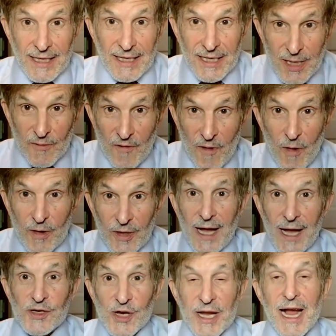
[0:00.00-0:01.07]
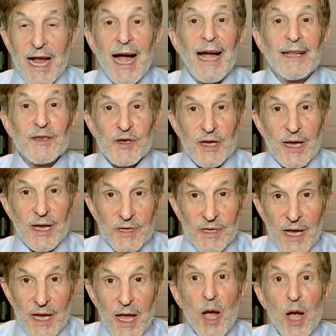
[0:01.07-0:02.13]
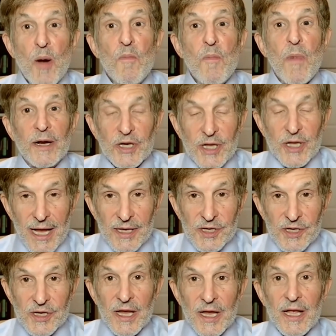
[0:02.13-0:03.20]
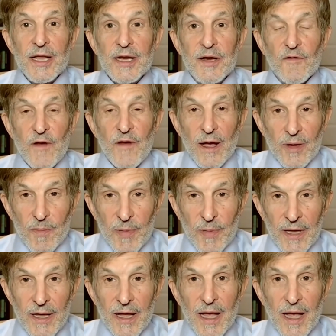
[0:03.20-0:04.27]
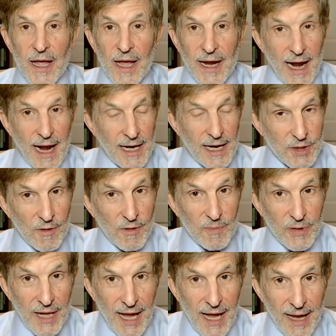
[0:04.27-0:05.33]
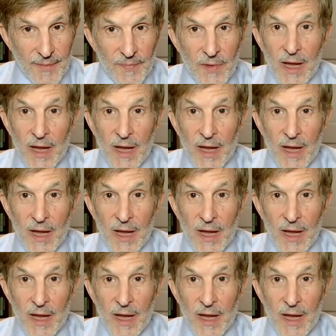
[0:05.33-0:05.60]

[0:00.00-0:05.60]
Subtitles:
to vocalizing concepts, much less developing an actual plan.